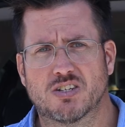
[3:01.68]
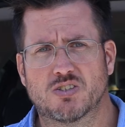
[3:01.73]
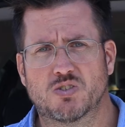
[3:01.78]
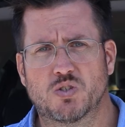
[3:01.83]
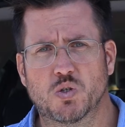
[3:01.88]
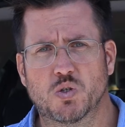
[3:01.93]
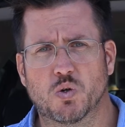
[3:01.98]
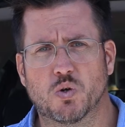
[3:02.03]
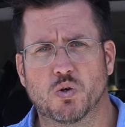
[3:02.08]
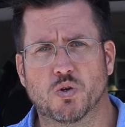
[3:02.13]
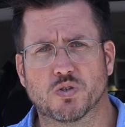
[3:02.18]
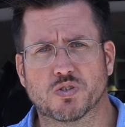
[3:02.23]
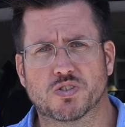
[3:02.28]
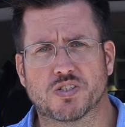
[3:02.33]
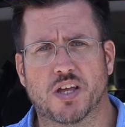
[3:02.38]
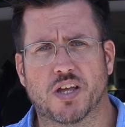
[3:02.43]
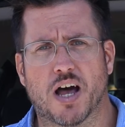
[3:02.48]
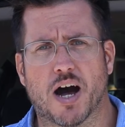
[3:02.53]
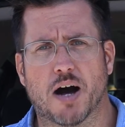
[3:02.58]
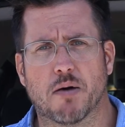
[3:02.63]
tools
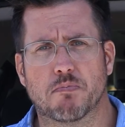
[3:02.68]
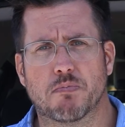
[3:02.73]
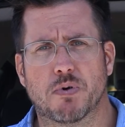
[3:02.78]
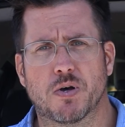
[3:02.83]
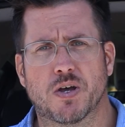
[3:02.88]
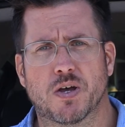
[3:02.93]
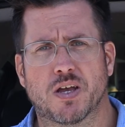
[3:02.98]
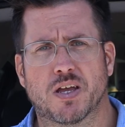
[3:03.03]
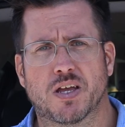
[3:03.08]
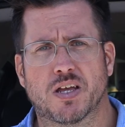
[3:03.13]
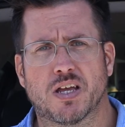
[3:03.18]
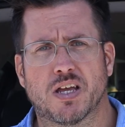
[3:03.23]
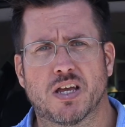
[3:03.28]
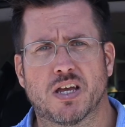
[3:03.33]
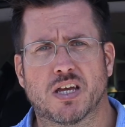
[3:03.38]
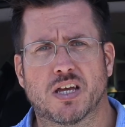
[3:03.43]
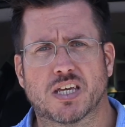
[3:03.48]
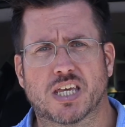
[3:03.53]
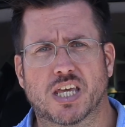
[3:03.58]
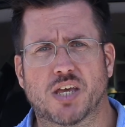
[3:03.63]
to help
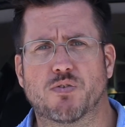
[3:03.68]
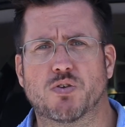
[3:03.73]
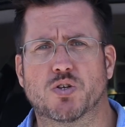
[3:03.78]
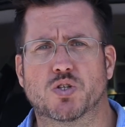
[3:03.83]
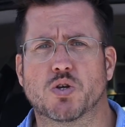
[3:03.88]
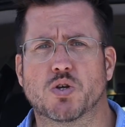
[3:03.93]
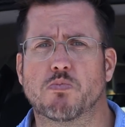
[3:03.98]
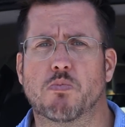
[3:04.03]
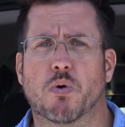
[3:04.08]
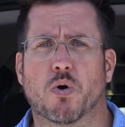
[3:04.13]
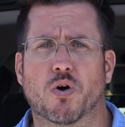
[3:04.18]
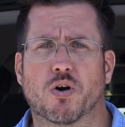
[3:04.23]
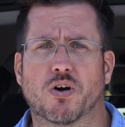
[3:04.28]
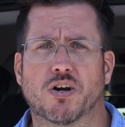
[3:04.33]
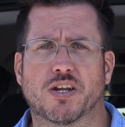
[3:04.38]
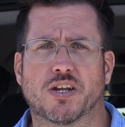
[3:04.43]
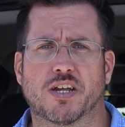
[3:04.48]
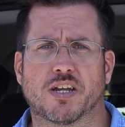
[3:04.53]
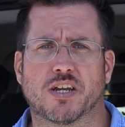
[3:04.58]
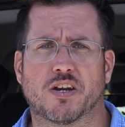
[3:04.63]
give you
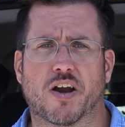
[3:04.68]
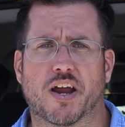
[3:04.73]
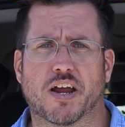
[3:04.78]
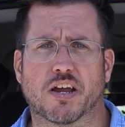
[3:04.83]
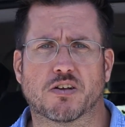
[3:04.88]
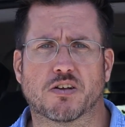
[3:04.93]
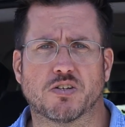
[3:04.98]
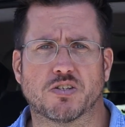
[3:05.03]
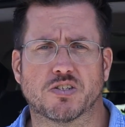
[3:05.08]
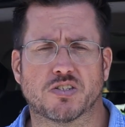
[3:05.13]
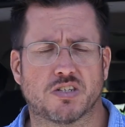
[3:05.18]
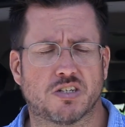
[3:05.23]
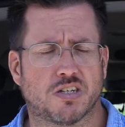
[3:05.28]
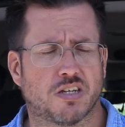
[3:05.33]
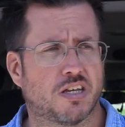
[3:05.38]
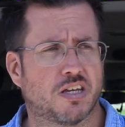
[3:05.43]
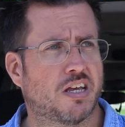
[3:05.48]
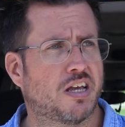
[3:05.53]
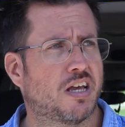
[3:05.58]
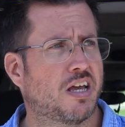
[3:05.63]
support in your ankles.
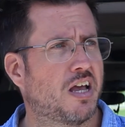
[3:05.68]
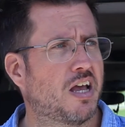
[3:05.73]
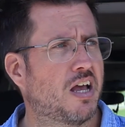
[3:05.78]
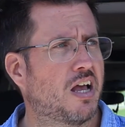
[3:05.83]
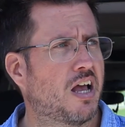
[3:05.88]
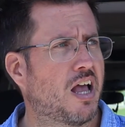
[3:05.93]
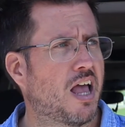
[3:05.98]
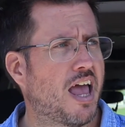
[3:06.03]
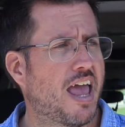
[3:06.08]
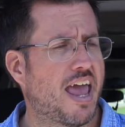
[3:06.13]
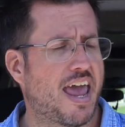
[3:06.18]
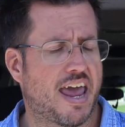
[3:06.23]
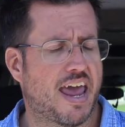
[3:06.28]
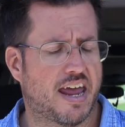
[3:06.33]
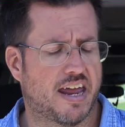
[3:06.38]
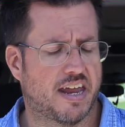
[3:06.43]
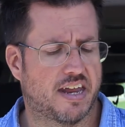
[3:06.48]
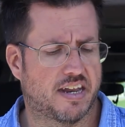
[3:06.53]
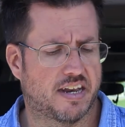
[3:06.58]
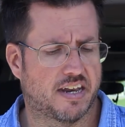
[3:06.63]

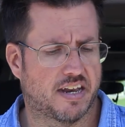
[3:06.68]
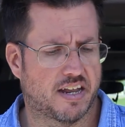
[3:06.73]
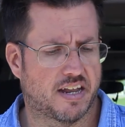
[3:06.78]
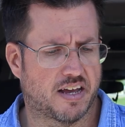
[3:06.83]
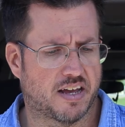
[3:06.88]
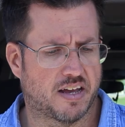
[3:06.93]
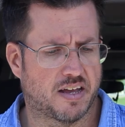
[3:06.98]
And